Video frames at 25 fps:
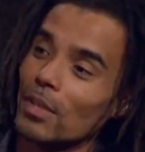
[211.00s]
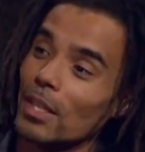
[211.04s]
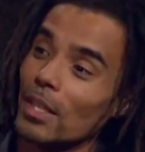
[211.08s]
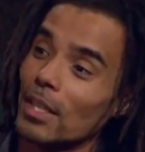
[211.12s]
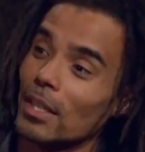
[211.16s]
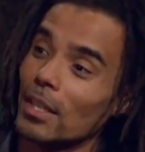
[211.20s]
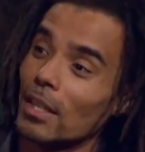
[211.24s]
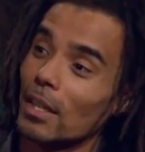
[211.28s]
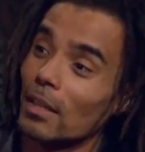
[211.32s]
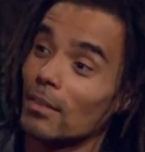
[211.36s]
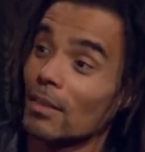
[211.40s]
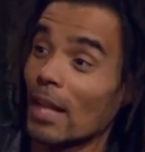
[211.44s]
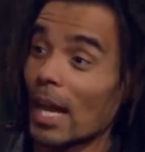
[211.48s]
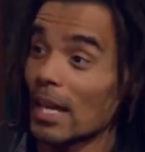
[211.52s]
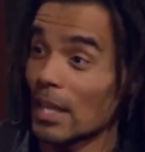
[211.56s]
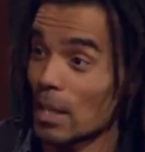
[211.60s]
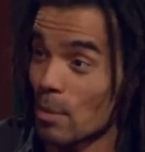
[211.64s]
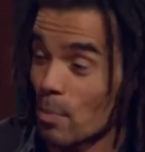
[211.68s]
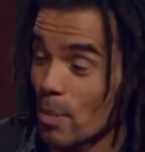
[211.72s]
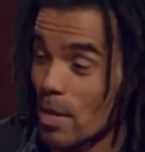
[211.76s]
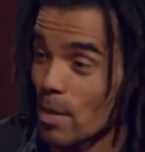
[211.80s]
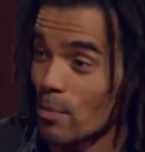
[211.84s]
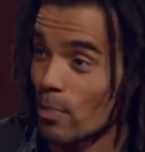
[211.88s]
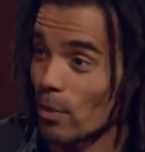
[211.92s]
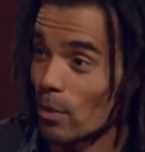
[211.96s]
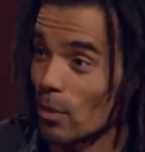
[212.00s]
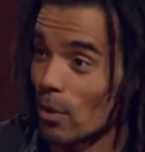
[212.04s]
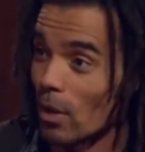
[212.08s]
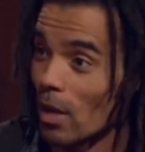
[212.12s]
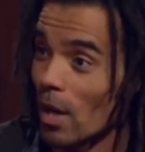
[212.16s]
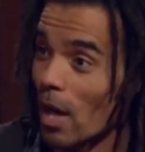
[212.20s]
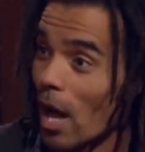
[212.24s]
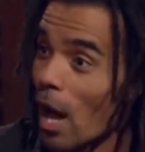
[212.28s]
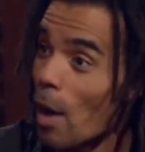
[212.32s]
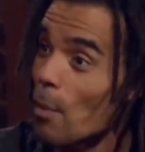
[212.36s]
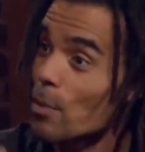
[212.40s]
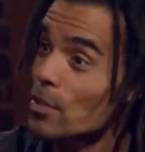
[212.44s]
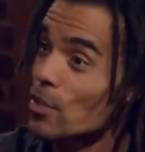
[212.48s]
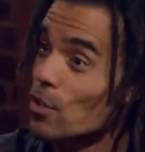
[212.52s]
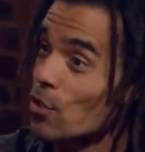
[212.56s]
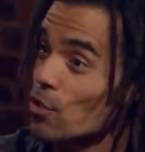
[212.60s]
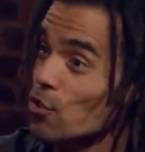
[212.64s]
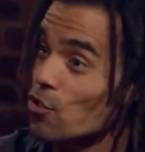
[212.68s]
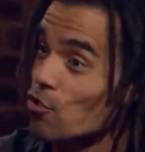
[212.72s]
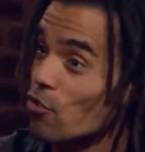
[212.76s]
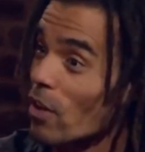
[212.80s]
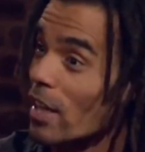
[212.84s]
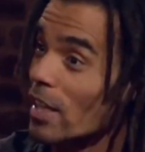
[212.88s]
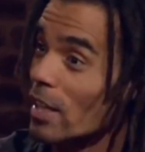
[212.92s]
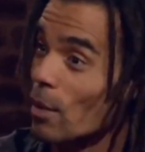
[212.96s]
nearly 90 people. I was in
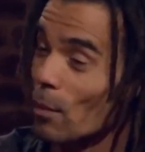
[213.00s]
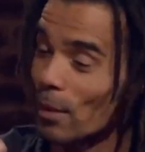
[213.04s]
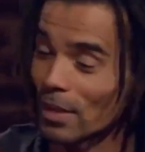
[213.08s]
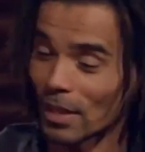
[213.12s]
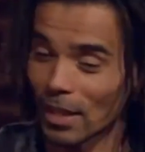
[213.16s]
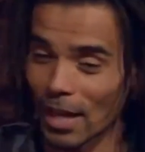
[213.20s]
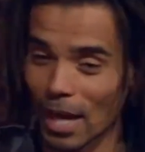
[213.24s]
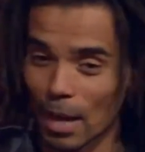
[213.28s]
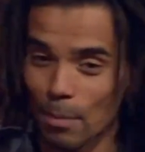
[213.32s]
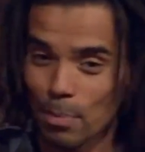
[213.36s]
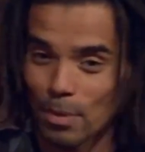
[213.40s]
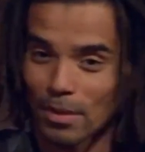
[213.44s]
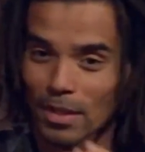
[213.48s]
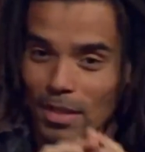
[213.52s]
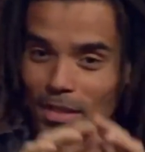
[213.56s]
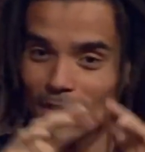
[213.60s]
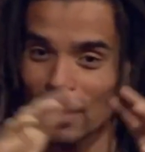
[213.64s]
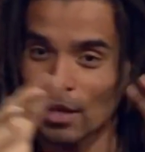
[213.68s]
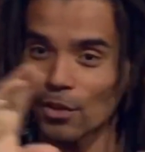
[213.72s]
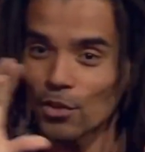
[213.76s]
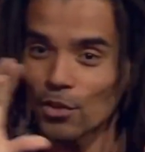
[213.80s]
Australia when that happened. This is how